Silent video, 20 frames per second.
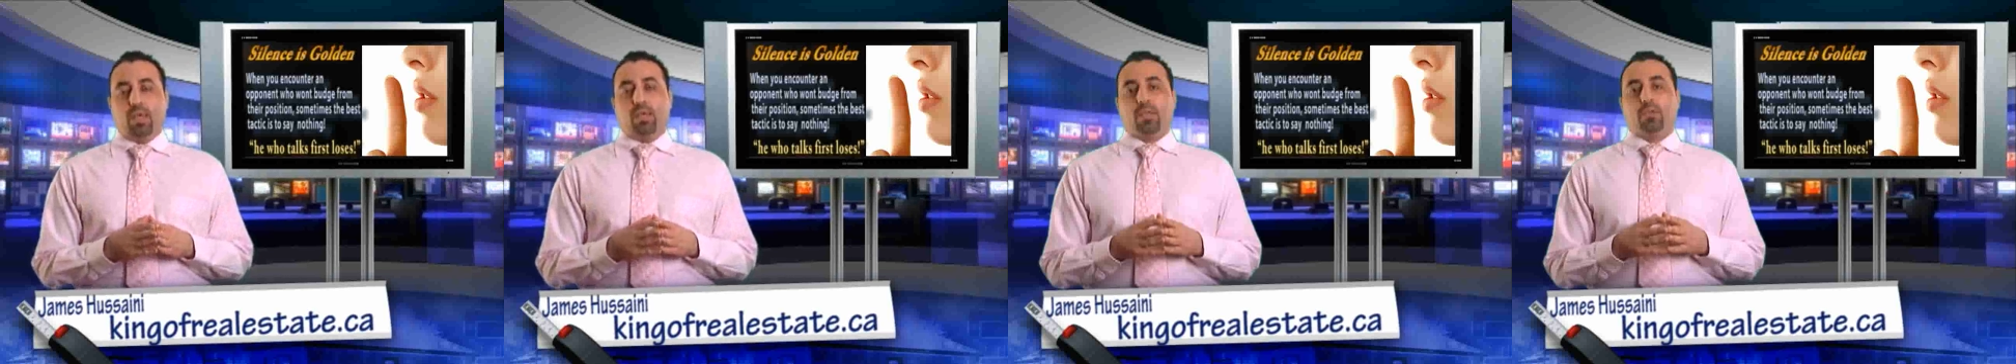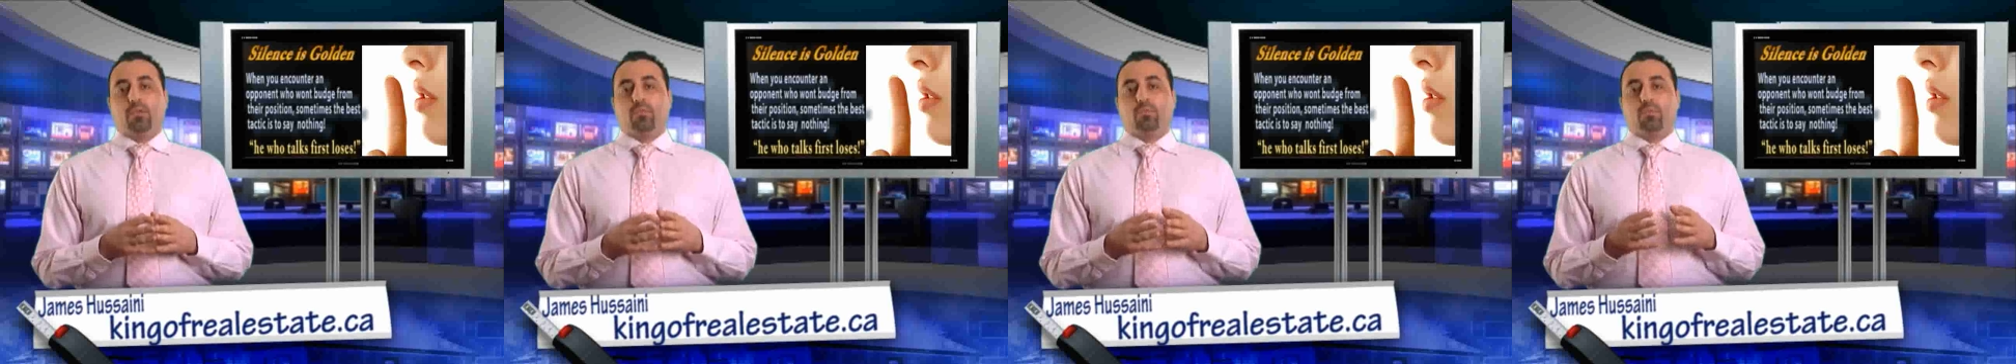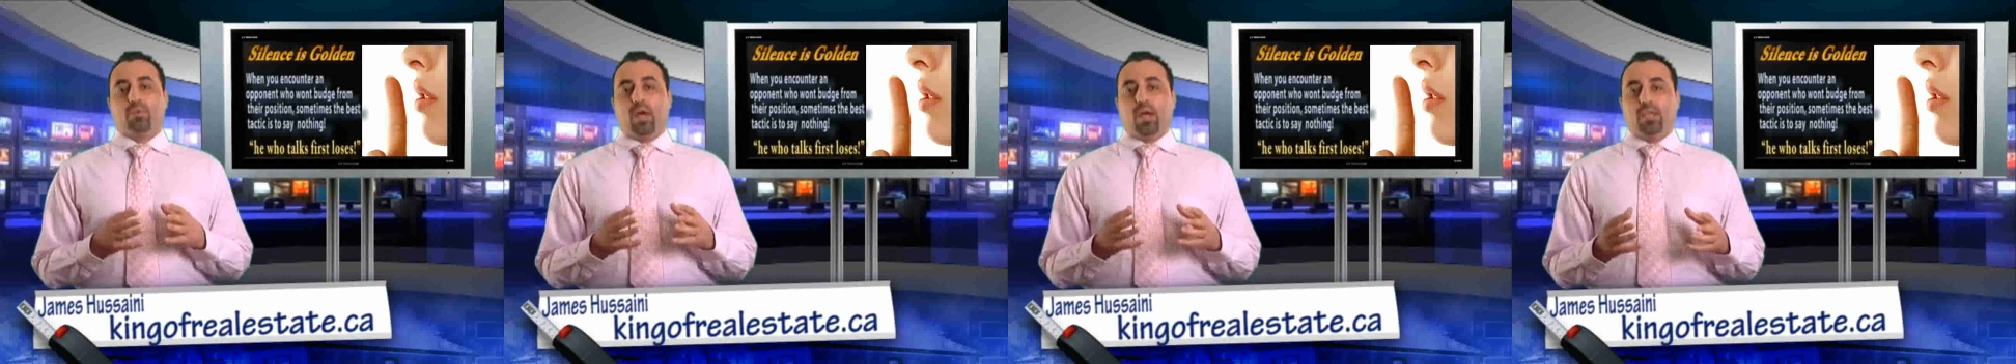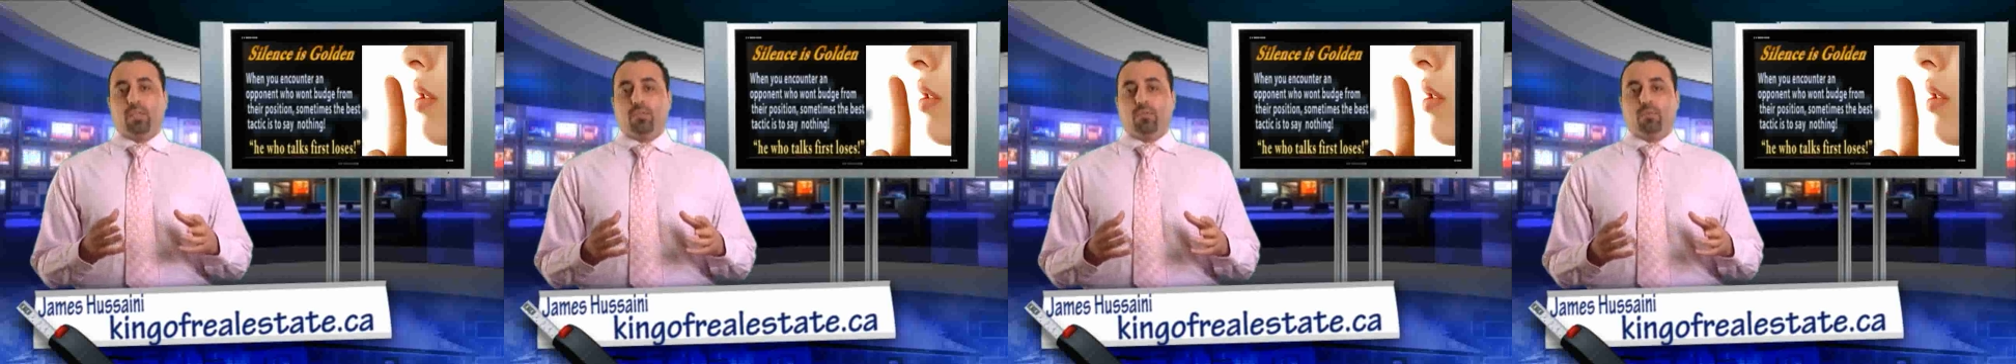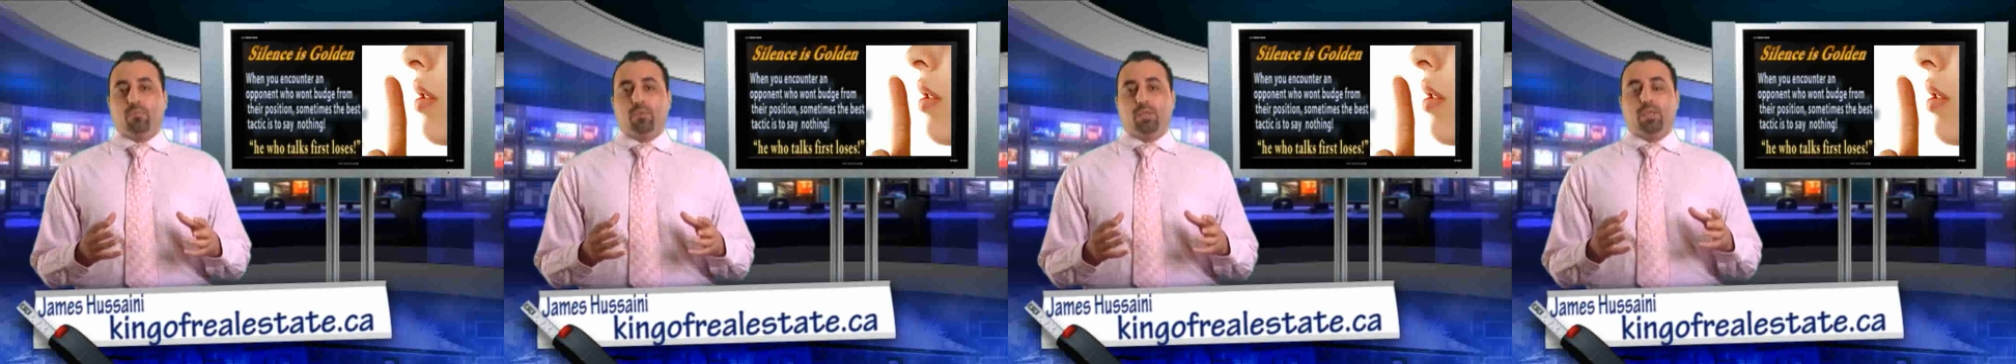you try
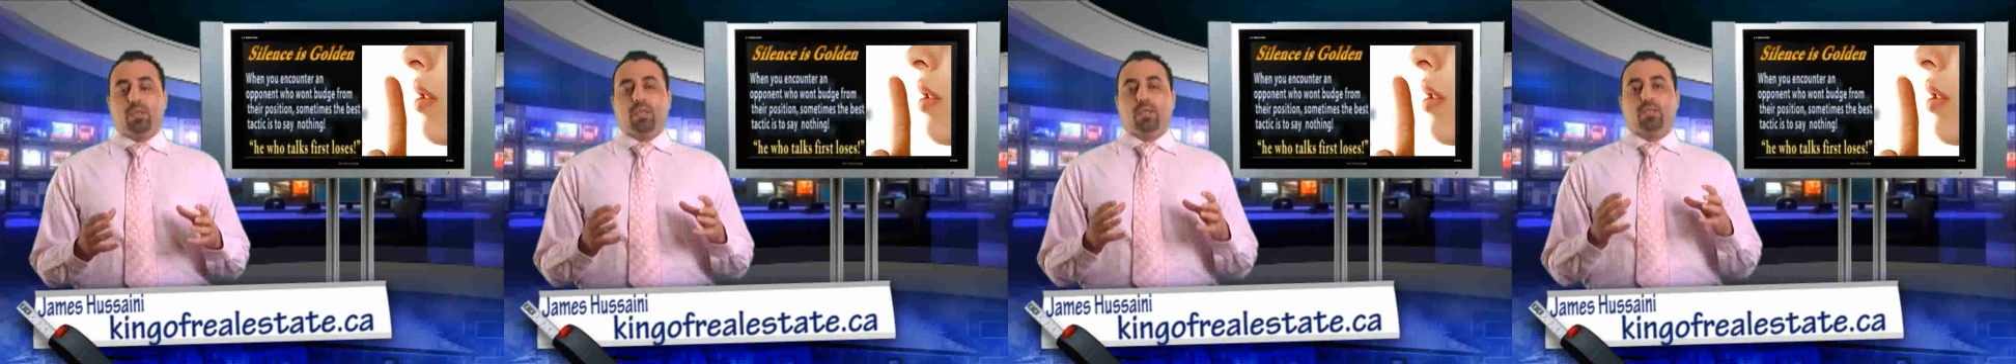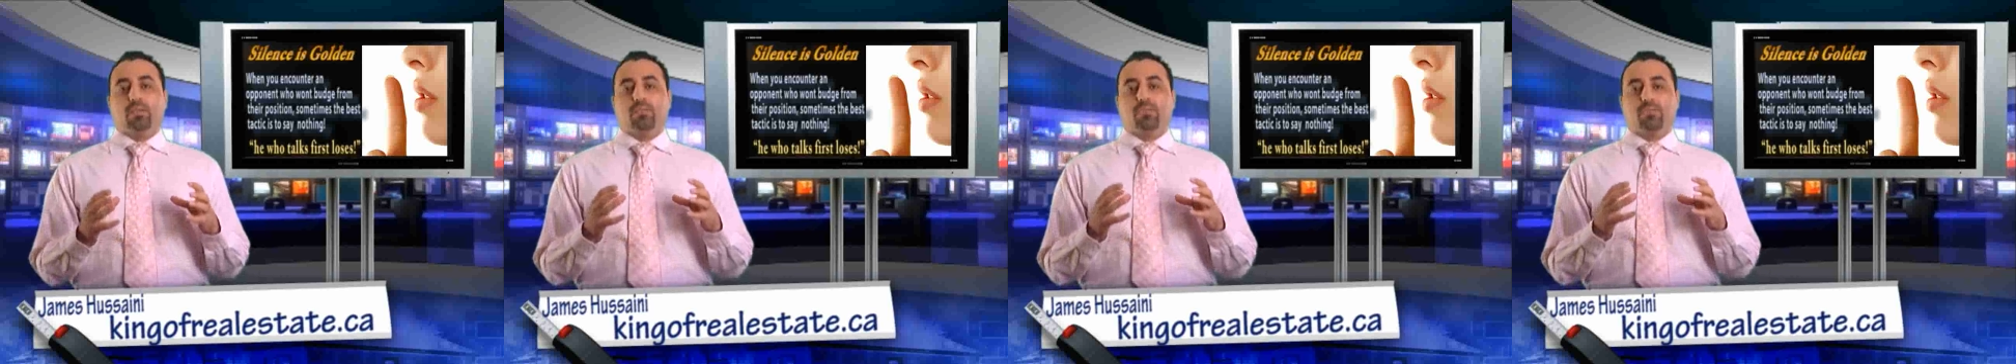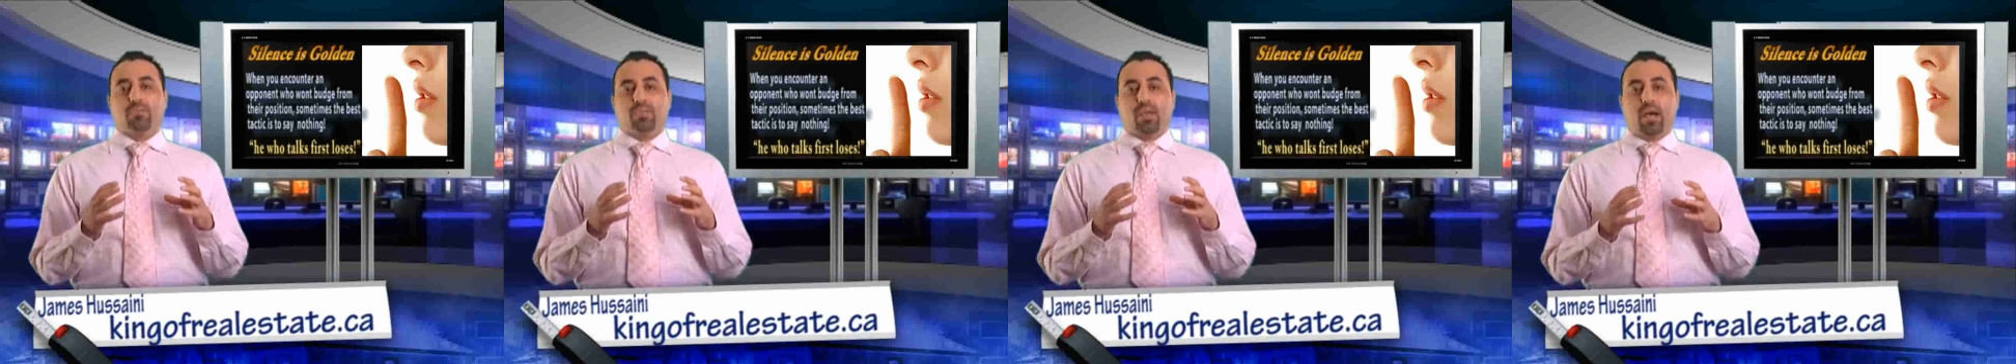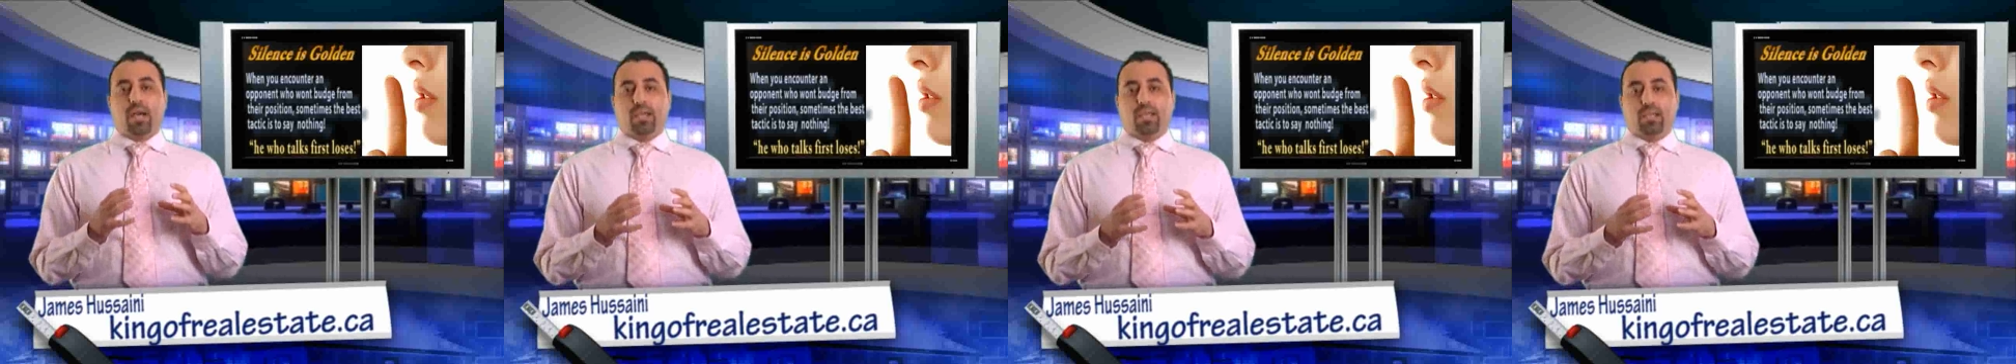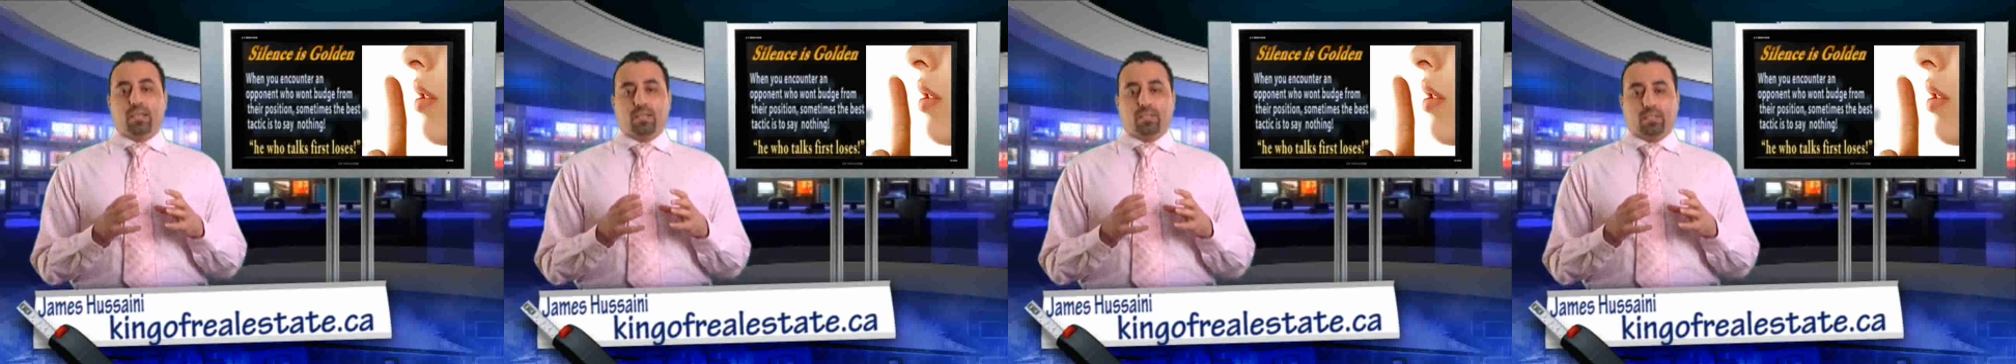to be
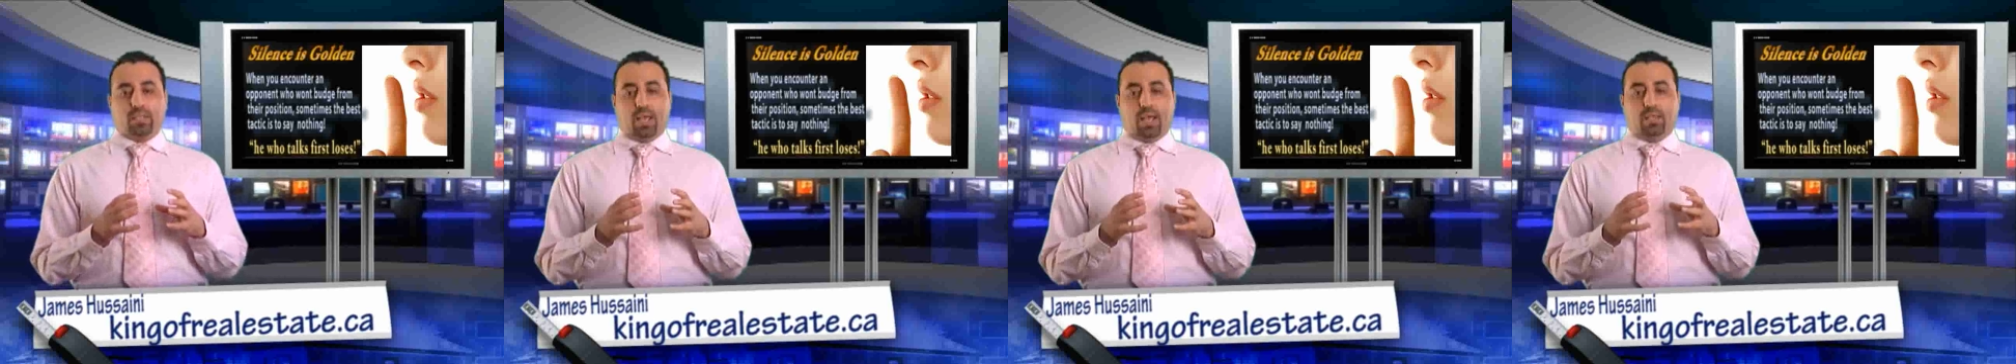silent.